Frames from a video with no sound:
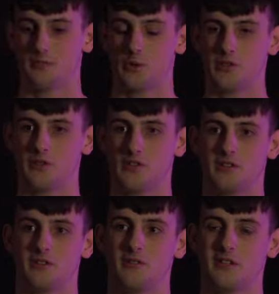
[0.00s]
with
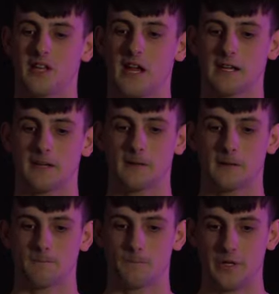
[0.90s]
jiu-jitsu,
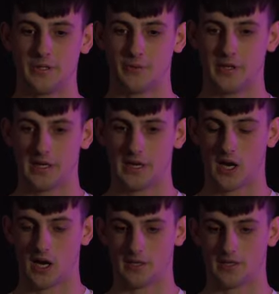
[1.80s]
it's really
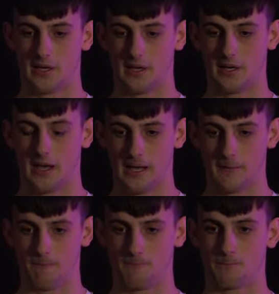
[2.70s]
hard
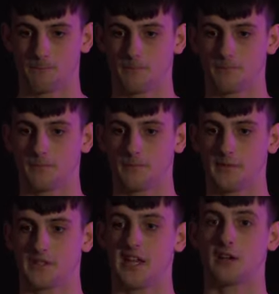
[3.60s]
to
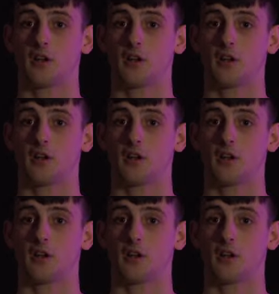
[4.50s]
take